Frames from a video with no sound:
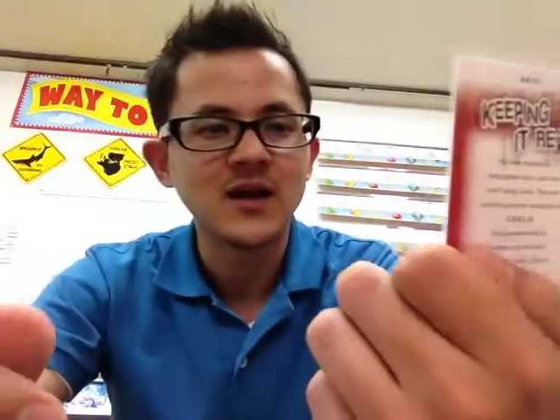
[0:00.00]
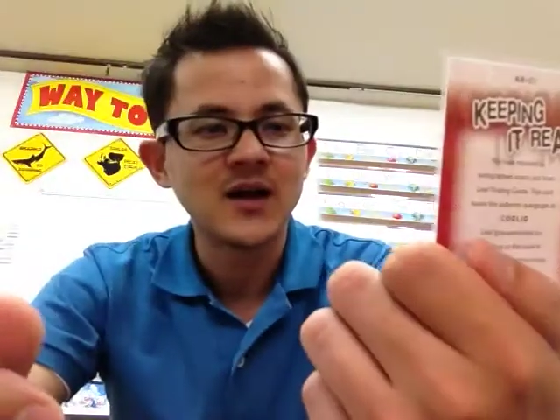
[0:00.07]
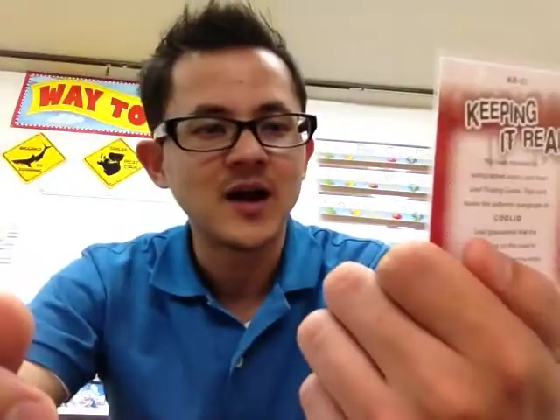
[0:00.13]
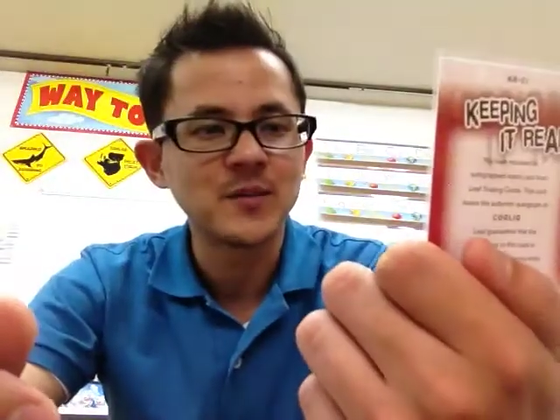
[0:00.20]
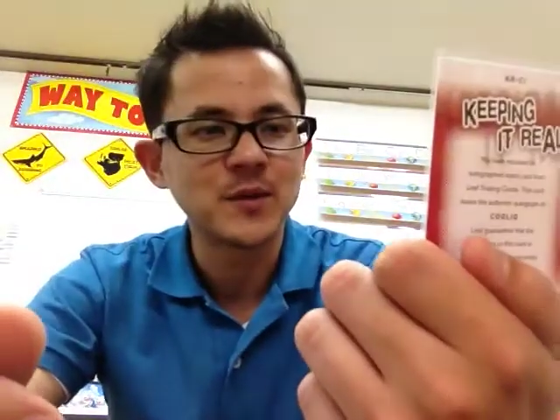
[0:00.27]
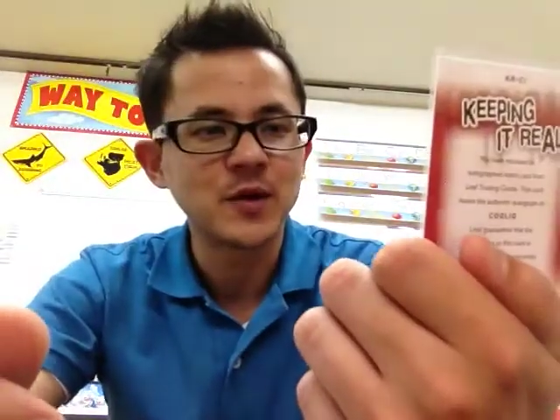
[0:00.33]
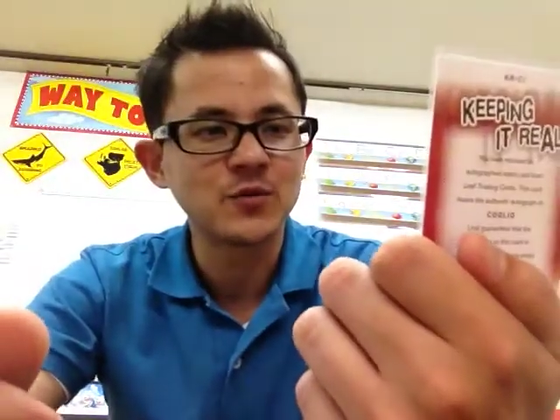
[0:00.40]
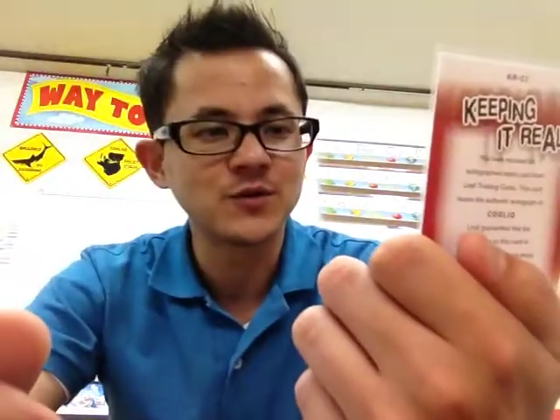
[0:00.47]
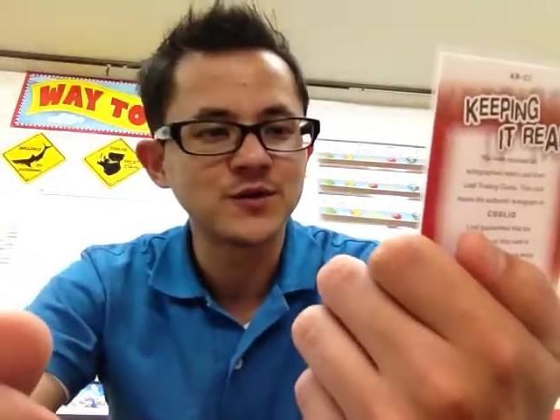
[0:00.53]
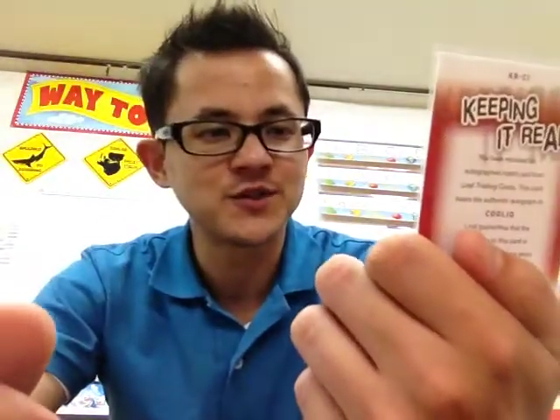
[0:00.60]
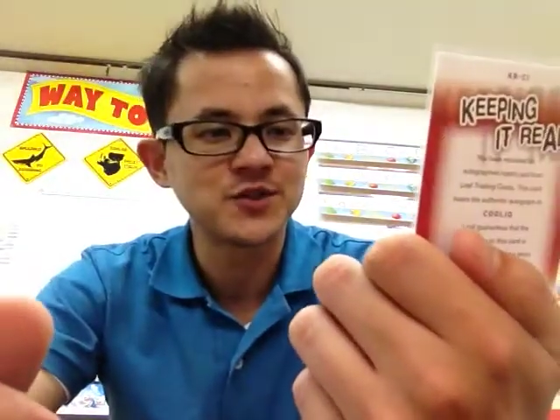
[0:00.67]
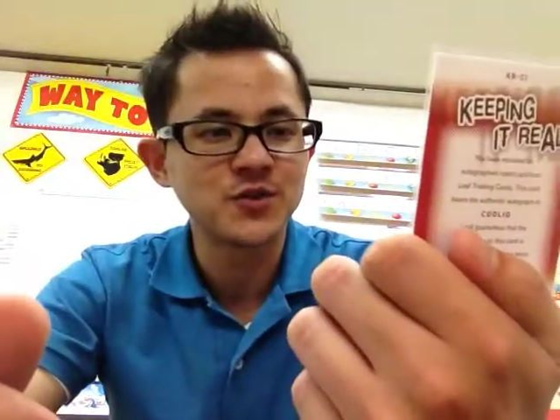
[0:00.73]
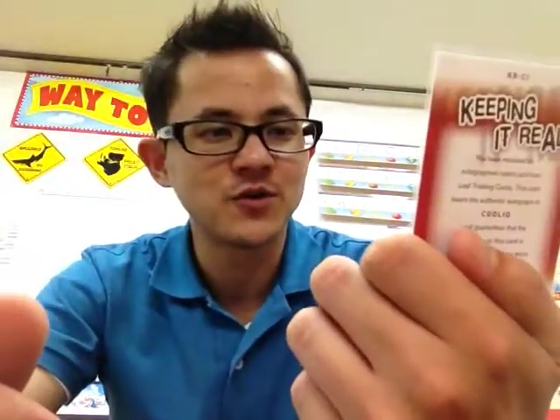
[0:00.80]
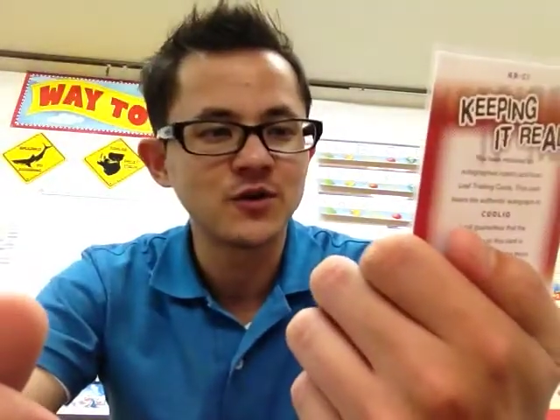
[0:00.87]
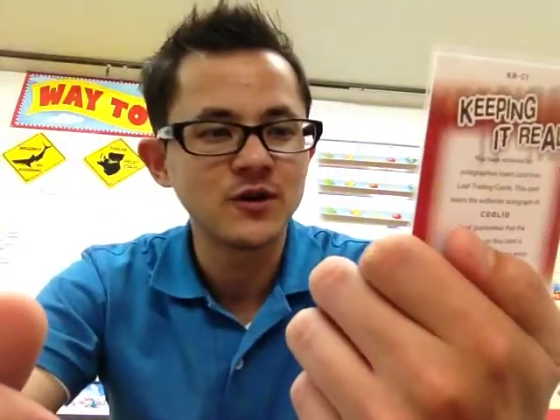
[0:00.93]
not really
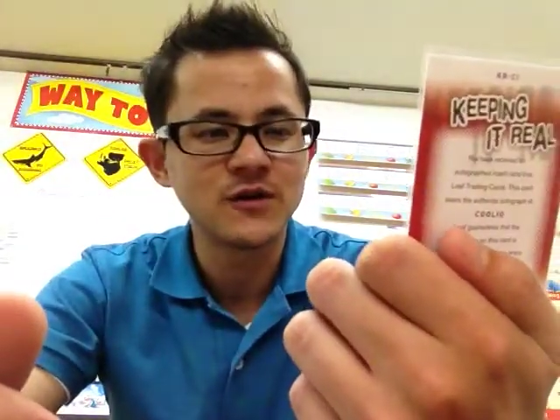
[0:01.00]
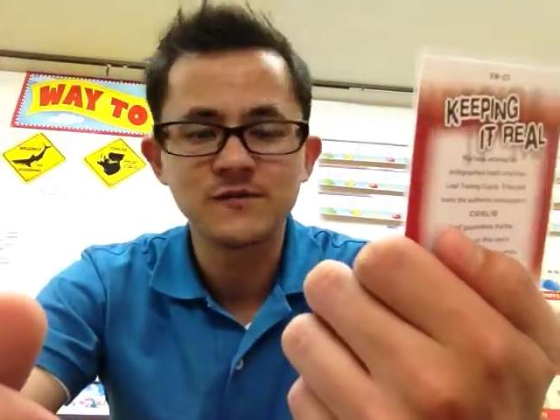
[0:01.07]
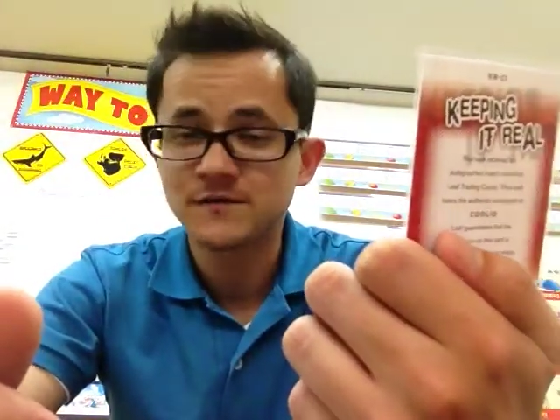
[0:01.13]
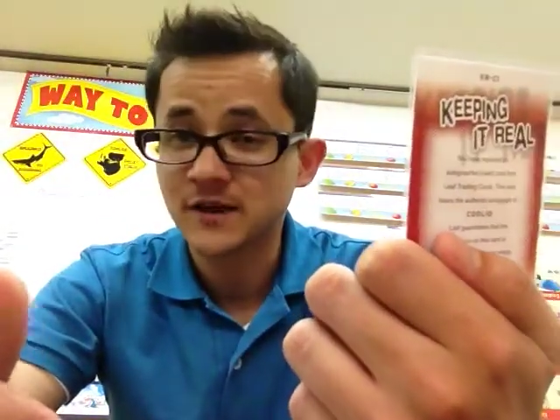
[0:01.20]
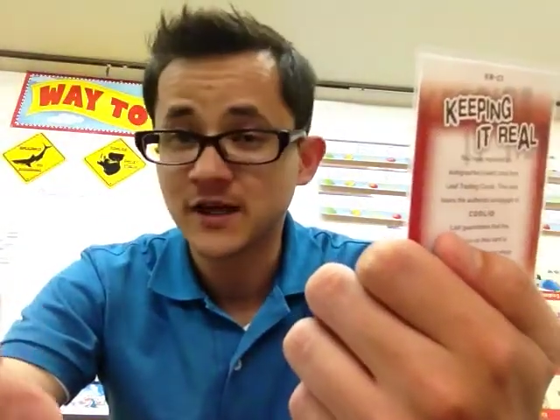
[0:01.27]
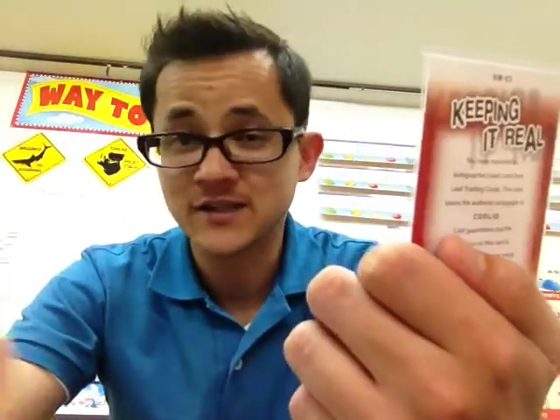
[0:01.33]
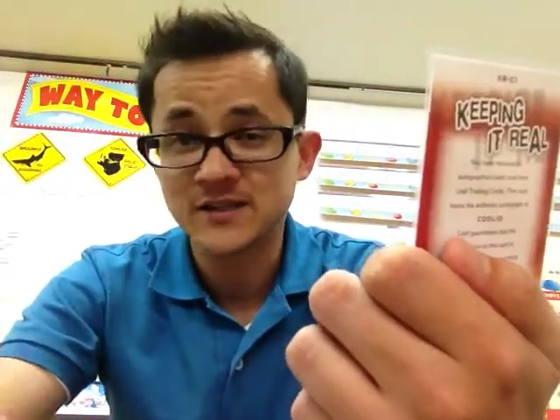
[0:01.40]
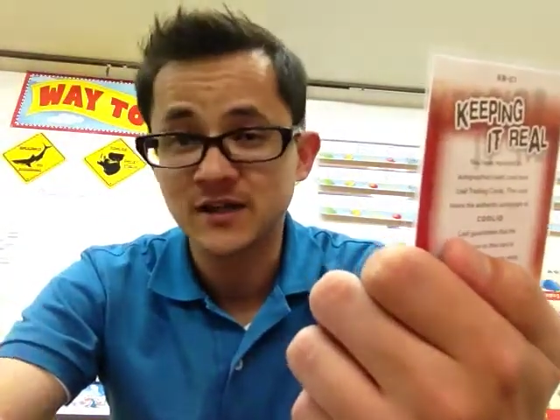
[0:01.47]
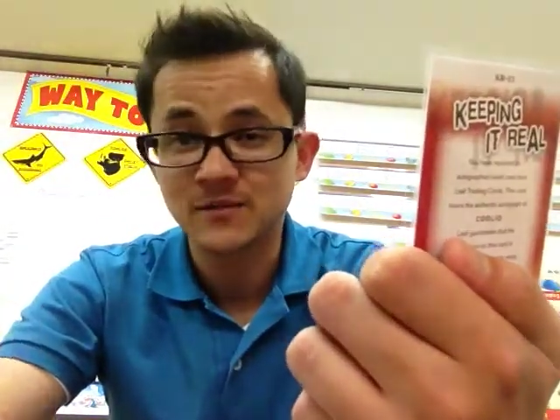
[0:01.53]
sure if, like I said,